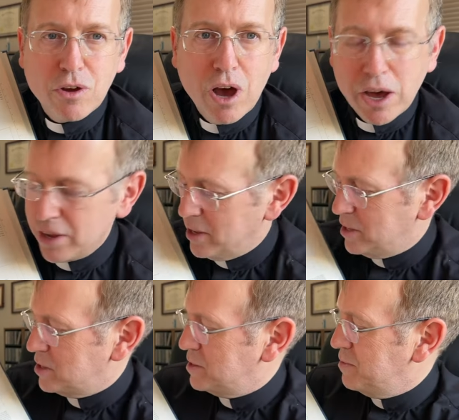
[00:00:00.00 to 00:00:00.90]

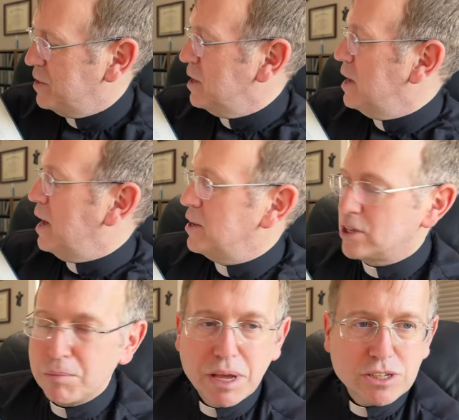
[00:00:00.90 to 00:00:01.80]
audience. And in
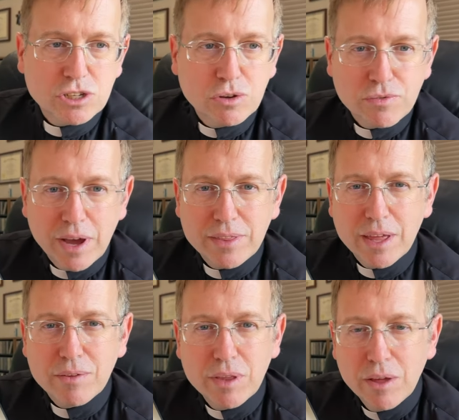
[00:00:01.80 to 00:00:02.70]
some cases, you'll find that,